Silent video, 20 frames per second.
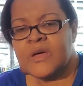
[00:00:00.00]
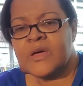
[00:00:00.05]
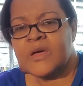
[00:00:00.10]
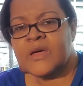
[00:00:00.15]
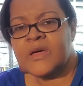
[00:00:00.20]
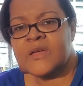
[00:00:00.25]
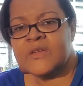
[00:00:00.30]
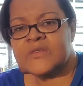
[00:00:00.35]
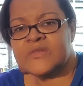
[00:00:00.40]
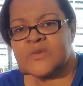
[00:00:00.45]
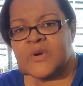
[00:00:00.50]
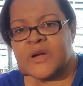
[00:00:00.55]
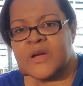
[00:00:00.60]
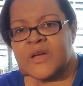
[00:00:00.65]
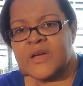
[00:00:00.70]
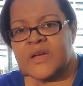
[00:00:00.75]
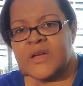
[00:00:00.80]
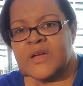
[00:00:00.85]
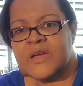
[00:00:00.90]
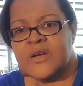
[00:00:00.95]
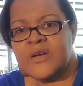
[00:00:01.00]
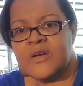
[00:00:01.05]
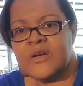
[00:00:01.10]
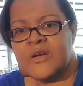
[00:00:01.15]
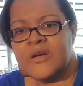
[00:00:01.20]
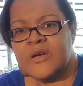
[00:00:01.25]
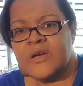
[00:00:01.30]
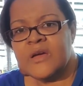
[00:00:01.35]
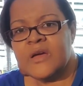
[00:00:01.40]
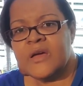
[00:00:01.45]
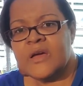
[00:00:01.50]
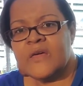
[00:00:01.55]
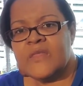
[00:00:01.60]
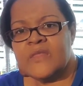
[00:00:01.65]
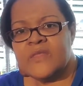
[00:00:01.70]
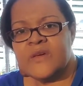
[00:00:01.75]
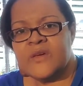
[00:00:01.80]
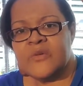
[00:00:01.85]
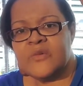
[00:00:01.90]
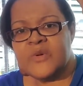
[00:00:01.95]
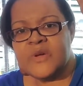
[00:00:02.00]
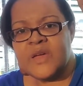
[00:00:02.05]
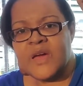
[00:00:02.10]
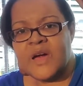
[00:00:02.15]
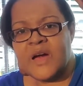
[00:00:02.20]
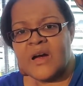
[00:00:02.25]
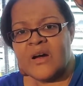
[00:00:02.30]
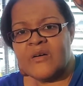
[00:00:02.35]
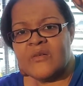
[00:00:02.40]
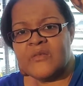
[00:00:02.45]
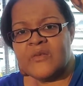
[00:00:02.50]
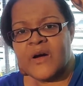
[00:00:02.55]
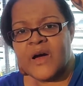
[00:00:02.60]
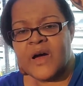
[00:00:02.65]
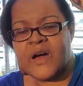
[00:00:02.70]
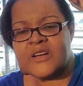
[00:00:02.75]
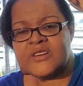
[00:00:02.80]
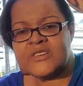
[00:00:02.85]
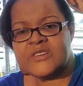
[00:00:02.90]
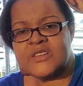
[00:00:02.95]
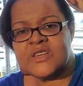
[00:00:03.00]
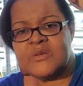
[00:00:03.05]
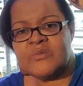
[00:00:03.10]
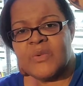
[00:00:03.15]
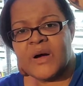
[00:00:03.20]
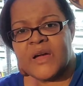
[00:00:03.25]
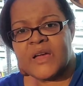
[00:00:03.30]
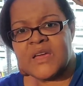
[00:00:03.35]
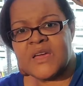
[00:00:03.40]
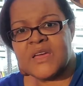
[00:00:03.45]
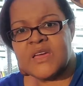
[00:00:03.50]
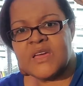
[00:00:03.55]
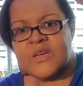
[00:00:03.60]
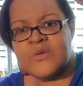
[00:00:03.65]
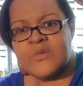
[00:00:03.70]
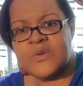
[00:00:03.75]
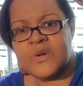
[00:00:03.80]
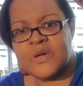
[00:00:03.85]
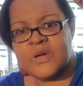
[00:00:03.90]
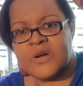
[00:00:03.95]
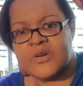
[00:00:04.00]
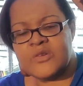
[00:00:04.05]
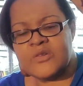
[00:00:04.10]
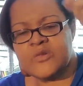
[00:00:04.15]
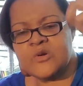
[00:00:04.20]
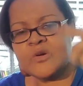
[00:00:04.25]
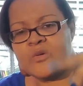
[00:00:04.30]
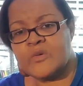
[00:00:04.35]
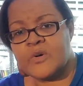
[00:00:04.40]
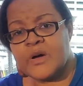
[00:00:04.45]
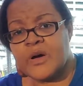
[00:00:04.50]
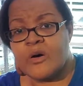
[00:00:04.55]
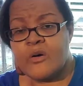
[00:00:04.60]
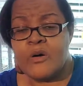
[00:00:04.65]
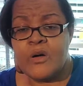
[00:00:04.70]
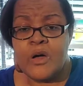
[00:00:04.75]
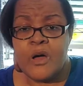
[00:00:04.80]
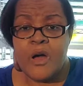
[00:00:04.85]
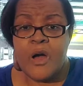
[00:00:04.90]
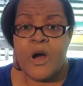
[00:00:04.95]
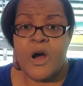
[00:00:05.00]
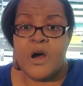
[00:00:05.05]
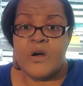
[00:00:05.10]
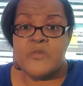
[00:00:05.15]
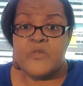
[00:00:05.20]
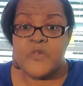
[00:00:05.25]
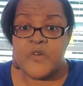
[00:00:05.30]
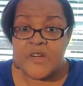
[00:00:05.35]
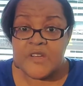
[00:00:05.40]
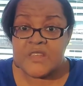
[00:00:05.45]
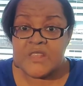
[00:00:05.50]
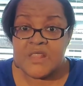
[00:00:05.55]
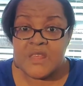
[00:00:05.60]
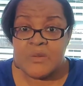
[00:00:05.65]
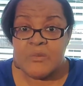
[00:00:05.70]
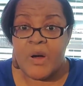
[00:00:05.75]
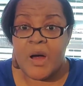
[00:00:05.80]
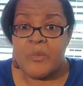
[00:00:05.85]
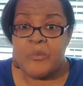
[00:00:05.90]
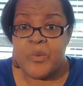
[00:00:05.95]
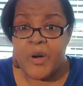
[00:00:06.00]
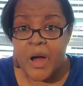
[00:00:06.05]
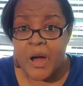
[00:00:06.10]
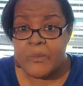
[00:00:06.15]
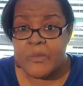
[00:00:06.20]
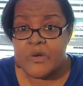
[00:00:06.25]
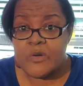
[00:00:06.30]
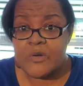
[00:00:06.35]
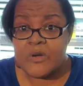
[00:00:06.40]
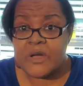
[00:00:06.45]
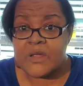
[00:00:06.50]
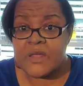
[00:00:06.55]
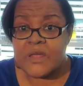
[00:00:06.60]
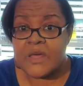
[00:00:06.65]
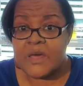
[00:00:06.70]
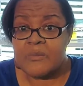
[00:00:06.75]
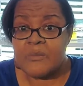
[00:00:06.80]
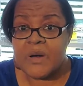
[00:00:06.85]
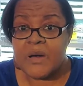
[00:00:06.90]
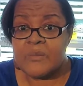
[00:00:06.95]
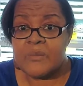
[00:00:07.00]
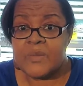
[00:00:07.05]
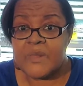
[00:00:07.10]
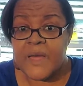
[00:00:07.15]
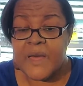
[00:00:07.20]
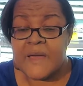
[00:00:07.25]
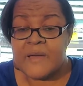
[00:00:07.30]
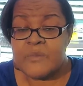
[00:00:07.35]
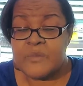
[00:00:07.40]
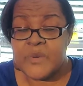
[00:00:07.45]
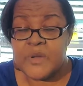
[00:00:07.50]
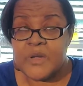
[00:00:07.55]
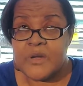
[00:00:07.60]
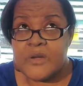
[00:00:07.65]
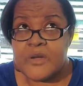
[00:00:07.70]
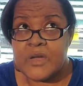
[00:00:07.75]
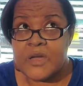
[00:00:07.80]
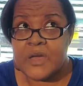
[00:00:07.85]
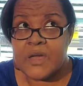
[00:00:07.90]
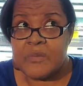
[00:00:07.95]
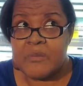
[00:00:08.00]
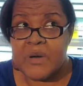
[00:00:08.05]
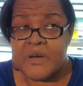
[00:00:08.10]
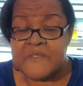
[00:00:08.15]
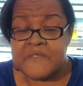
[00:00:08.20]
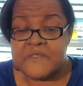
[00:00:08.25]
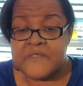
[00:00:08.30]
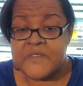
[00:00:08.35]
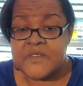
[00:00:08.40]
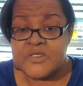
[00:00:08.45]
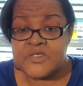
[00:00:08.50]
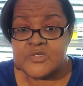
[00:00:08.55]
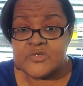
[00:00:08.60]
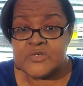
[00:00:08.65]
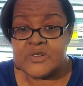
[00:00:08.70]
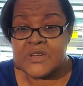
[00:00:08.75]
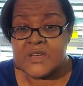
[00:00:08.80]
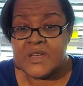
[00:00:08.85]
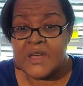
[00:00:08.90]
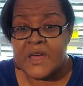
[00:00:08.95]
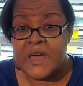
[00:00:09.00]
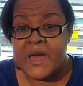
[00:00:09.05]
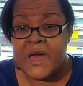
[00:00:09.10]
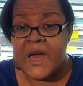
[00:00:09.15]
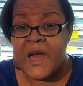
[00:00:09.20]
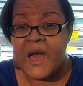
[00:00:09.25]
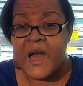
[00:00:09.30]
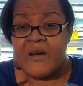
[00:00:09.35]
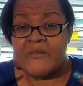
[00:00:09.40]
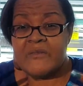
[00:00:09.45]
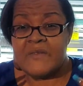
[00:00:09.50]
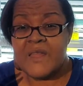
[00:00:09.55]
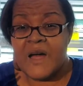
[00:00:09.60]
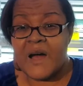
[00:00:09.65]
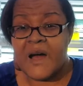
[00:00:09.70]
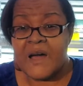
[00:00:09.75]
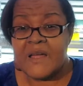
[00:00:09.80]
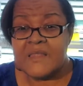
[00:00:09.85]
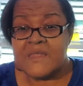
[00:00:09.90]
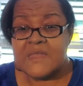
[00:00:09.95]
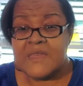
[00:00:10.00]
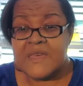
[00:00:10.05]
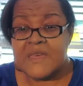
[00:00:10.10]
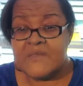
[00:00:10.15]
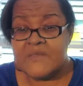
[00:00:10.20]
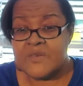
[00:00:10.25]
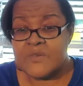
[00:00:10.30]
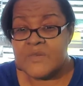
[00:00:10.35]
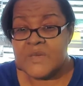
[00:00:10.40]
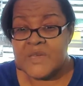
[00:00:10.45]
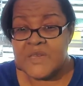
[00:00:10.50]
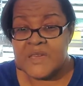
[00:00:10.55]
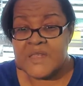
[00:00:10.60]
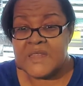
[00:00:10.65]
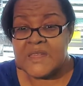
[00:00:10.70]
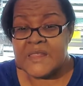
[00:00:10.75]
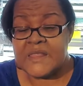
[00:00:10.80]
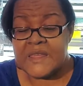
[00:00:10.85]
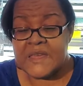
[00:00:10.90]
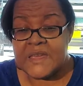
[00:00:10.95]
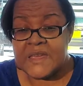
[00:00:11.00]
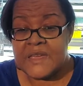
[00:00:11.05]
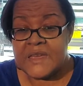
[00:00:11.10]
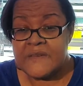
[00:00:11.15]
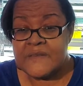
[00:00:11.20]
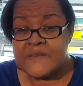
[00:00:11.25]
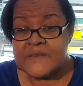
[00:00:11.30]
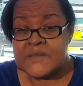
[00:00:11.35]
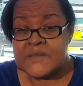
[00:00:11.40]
is right here. And then we have, actually my kiwi are doing well. Unfortunately, my pomegranate and my blackberry and my fig tree have not given me any leaves,